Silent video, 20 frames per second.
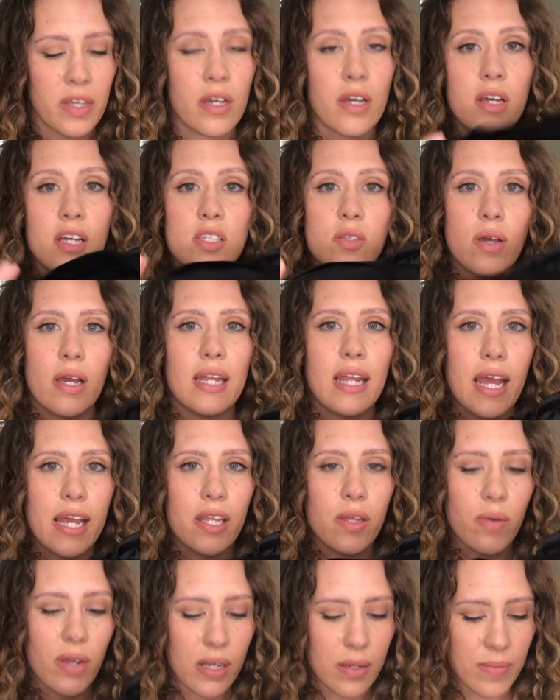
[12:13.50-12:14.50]
So I'd highly
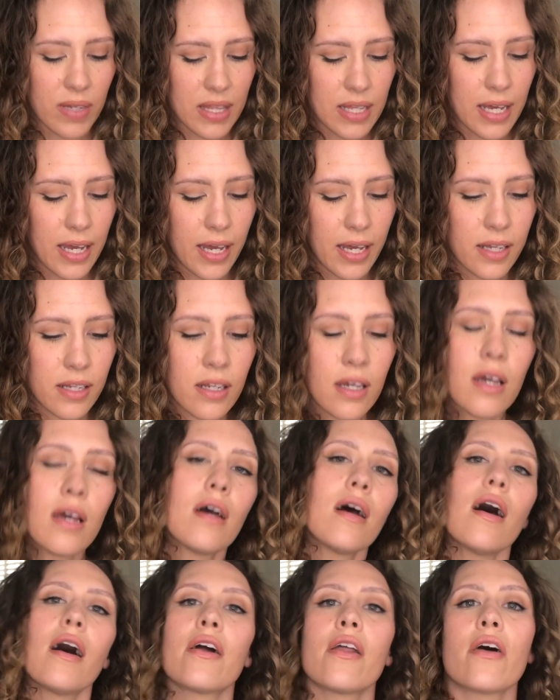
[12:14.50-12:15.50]
recommend that.
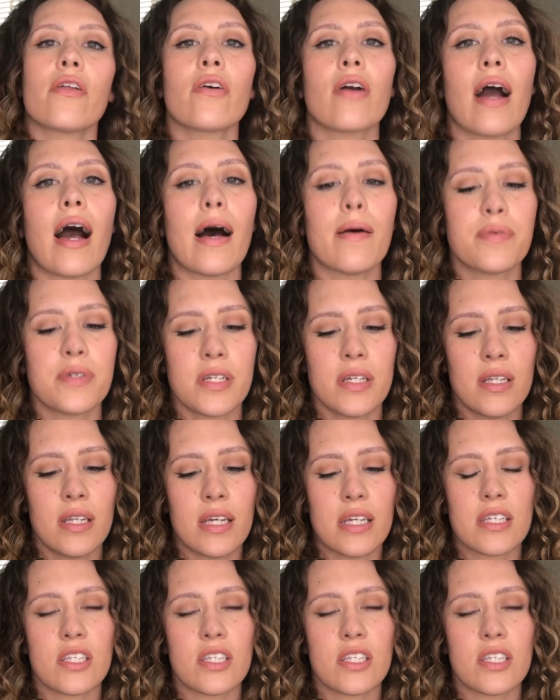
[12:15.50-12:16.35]
Another option is